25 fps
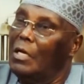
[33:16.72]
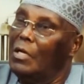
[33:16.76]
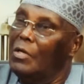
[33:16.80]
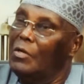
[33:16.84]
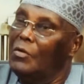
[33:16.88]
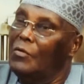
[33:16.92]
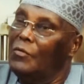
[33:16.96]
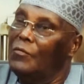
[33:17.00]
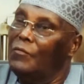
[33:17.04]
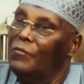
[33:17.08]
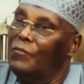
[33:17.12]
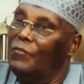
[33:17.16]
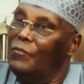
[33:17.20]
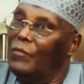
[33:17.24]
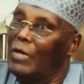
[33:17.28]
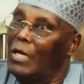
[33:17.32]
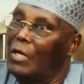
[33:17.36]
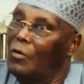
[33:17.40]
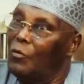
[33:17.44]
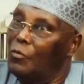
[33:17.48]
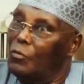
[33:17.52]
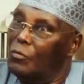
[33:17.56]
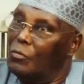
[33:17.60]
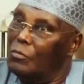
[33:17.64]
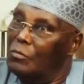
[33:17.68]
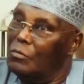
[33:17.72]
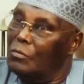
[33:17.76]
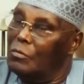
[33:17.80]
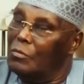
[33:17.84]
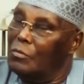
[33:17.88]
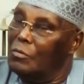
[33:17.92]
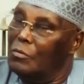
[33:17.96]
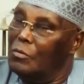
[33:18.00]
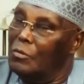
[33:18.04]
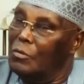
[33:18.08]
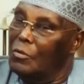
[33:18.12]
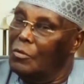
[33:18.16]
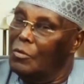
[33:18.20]
value
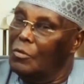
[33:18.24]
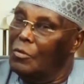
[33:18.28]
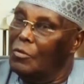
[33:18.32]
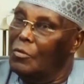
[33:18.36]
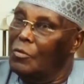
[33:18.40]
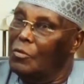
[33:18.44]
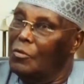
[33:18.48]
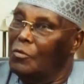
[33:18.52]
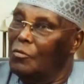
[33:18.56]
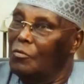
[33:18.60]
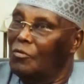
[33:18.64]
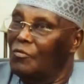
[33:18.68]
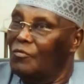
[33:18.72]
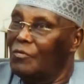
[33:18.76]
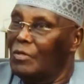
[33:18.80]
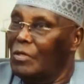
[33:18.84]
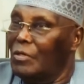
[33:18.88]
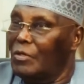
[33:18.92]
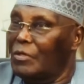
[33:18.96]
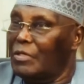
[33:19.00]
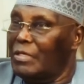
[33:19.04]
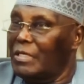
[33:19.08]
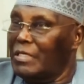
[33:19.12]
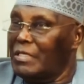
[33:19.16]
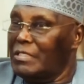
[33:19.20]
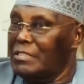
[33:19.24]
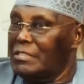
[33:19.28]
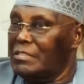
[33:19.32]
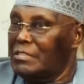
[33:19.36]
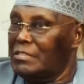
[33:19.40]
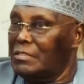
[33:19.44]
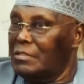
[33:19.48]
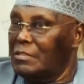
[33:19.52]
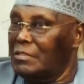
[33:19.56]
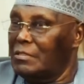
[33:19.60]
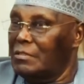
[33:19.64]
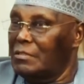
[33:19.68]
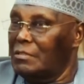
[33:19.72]
of our
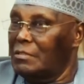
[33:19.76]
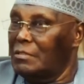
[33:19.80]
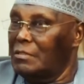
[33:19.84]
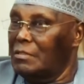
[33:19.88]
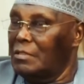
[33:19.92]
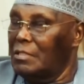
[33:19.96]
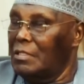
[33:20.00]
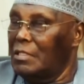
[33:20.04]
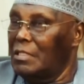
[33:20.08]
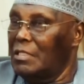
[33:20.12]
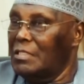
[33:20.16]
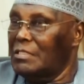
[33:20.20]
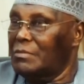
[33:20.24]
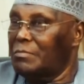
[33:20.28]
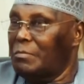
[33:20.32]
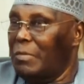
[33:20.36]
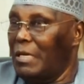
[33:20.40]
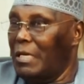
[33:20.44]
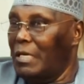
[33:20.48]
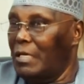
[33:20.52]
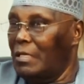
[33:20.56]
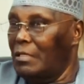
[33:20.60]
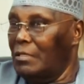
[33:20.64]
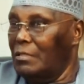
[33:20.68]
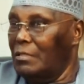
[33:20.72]
currency as per,